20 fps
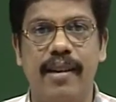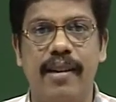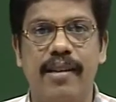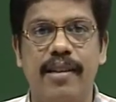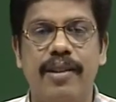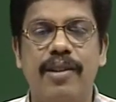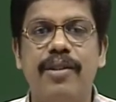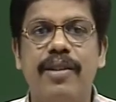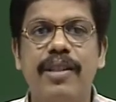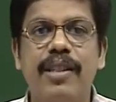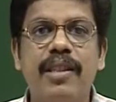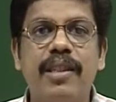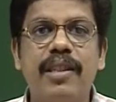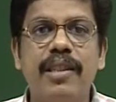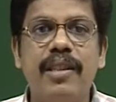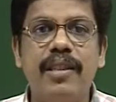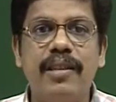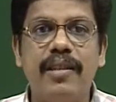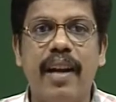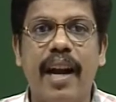So, this
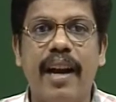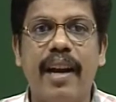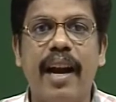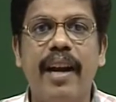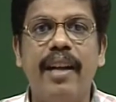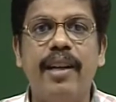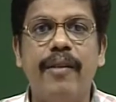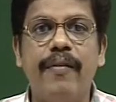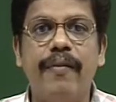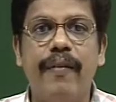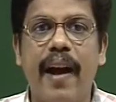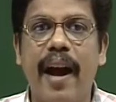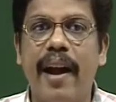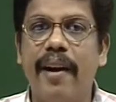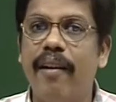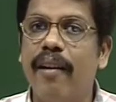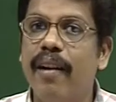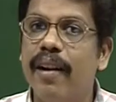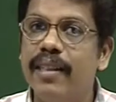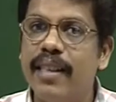is a kind of
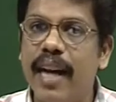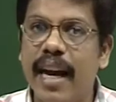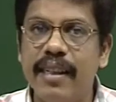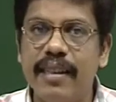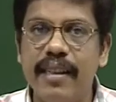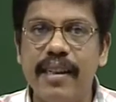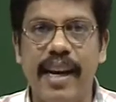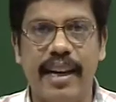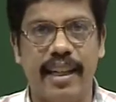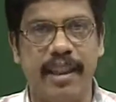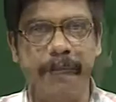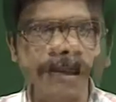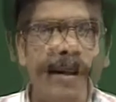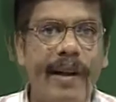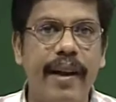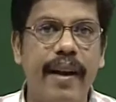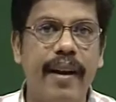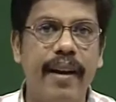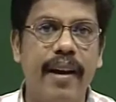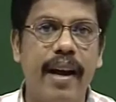analogizing
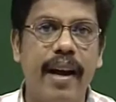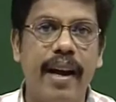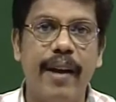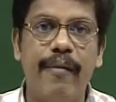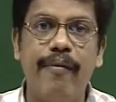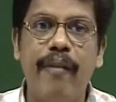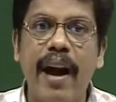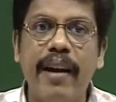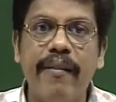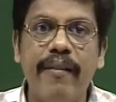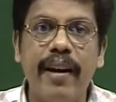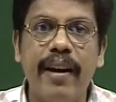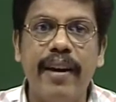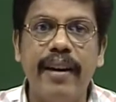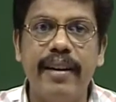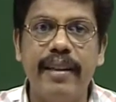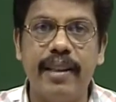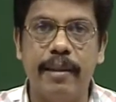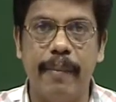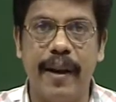experience. If I were
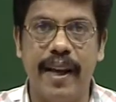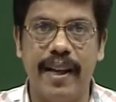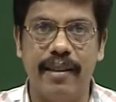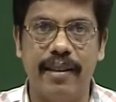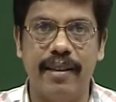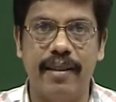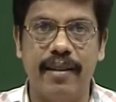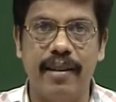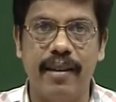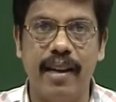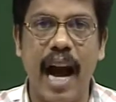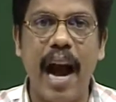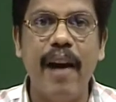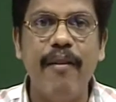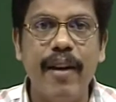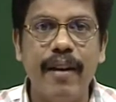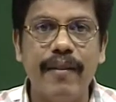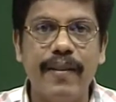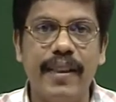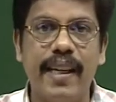in his place, I
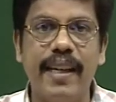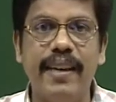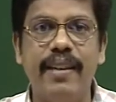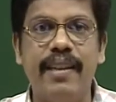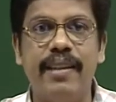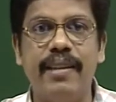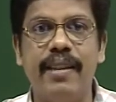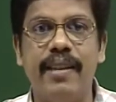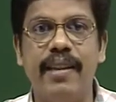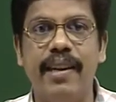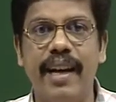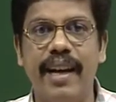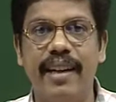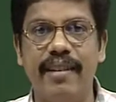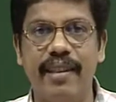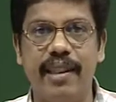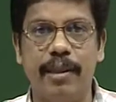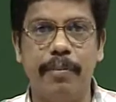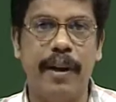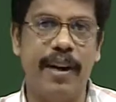would have seen it in
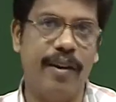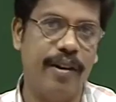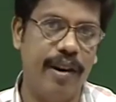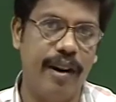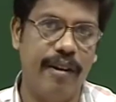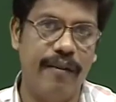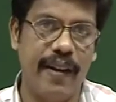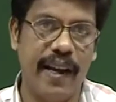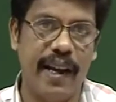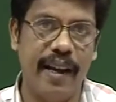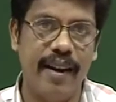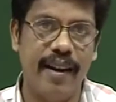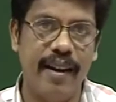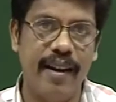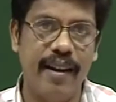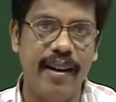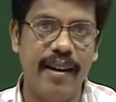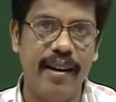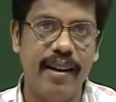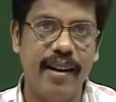this particular way.
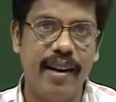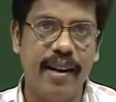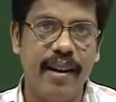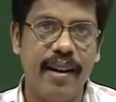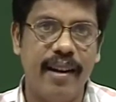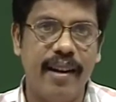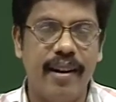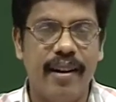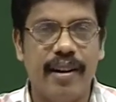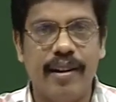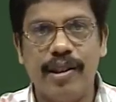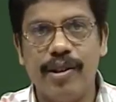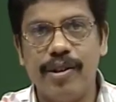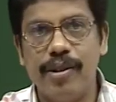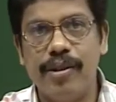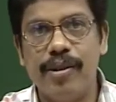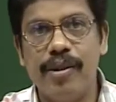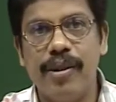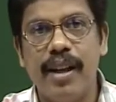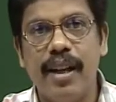
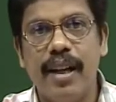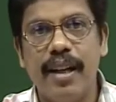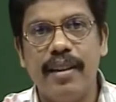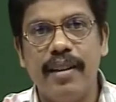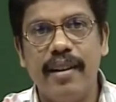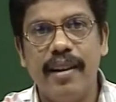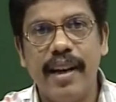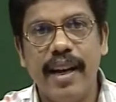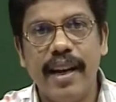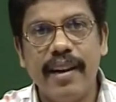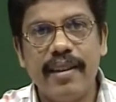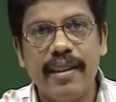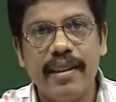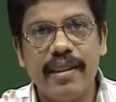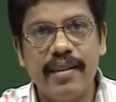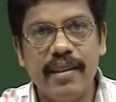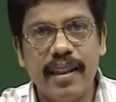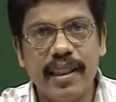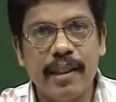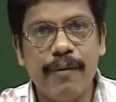So, it
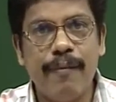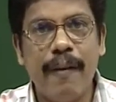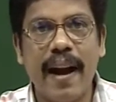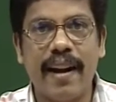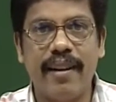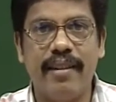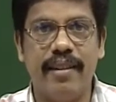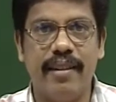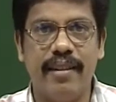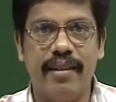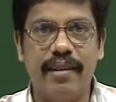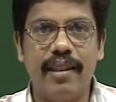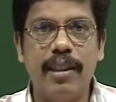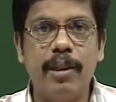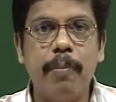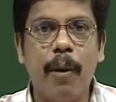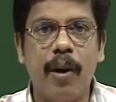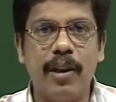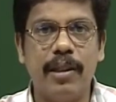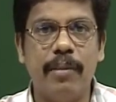is this factor, this
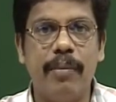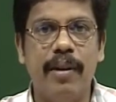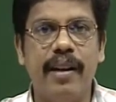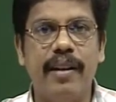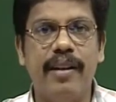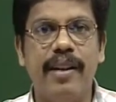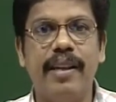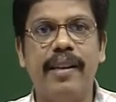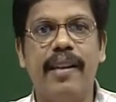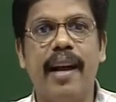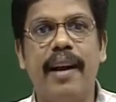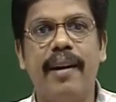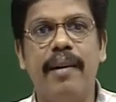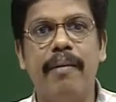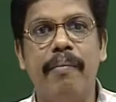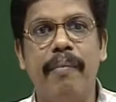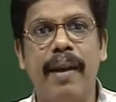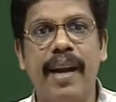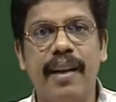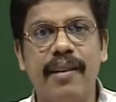possibility that
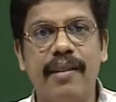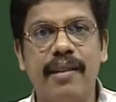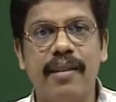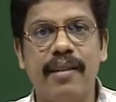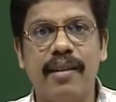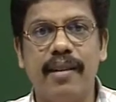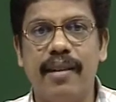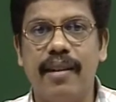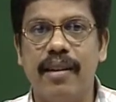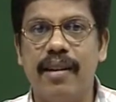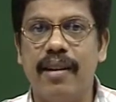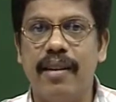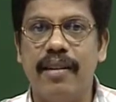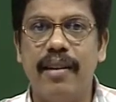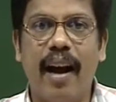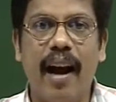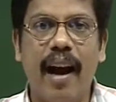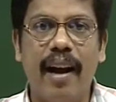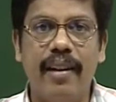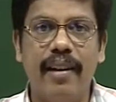makes
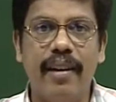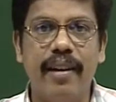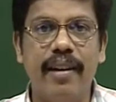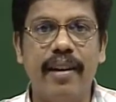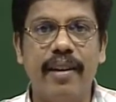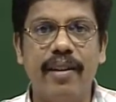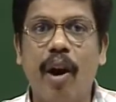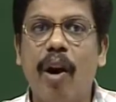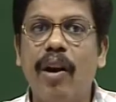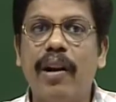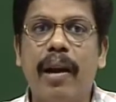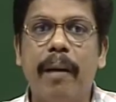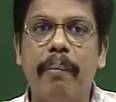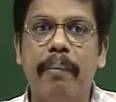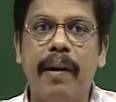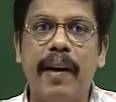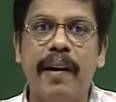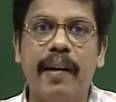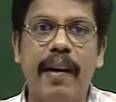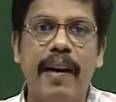the other not
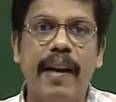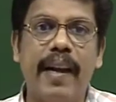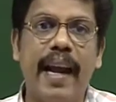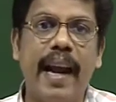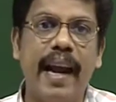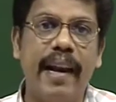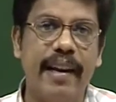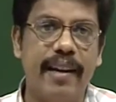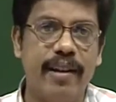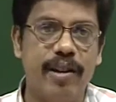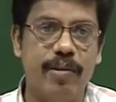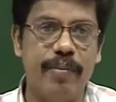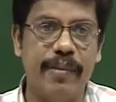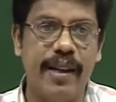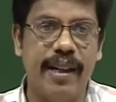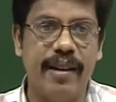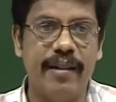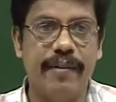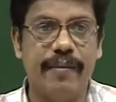completely alien to me.